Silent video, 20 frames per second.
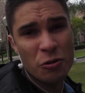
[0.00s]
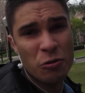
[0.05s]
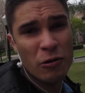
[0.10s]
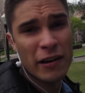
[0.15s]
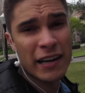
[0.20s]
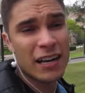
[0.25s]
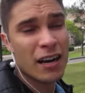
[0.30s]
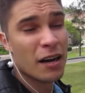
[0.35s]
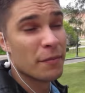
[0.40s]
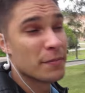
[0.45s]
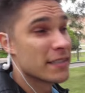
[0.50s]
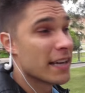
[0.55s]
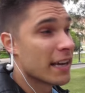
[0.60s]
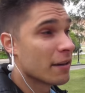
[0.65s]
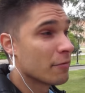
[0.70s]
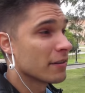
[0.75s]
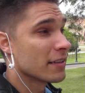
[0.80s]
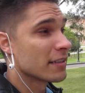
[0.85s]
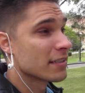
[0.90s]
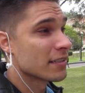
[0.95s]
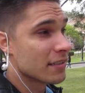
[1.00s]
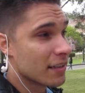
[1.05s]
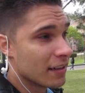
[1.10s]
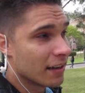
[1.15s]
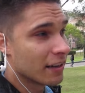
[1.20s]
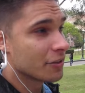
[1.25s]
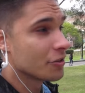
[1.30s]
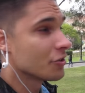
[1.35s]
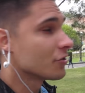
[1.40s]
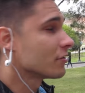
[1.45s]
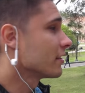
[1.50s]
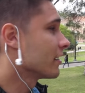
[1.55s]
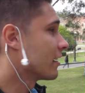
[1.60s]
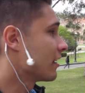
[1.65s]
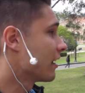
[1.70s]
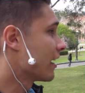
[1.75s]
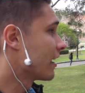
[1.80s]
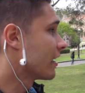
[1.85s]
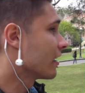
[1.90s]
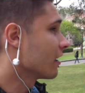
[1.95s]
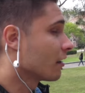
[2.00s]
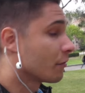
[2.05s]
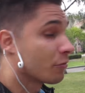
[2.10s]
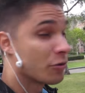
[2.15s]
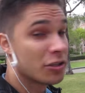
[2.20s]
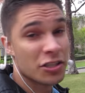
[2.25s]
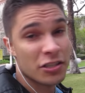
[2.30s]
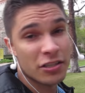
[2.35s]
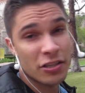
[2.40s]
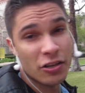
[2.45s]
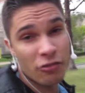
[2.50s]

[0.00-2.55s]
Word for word: quick update. We are still at UCLA. Um, we're just